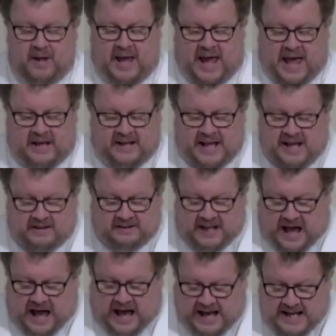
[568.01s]
And he
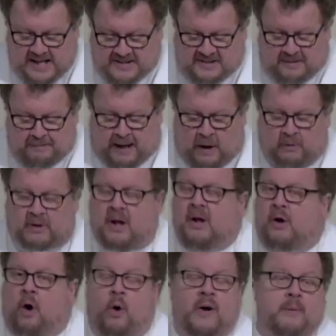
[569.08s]
lies about,
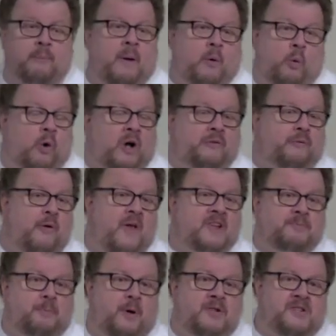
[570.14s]
oh, it worked for this
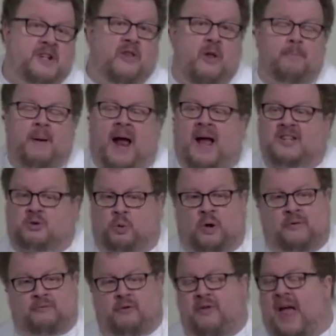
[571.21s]
person in the past,
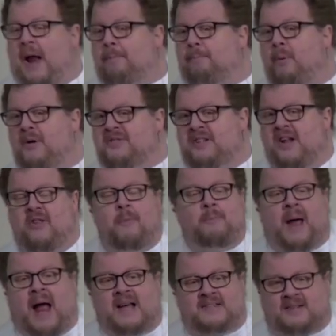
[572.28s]
worked for that person in the
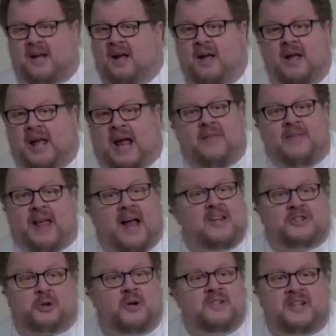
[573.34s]
past, and the
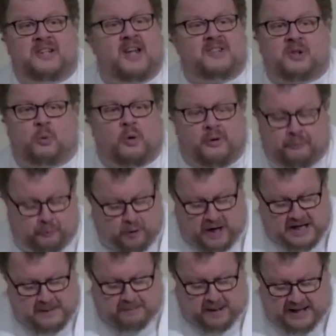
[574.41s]
answer is it doesn't work for
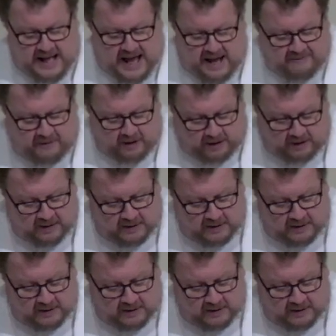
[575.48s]
anybody ever.